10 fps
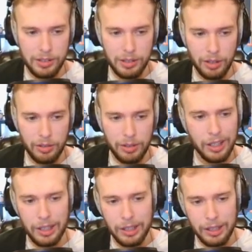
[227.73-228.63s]
So
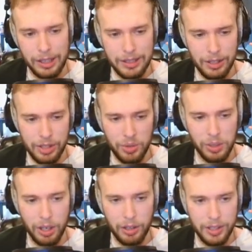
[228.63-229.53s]
it tells you
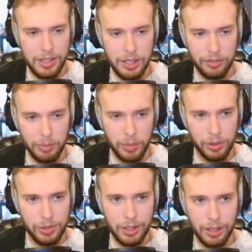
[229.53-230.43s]
what all these different
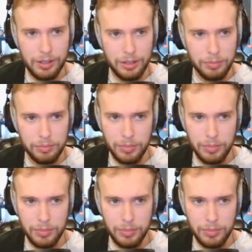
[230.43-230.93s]
modes are,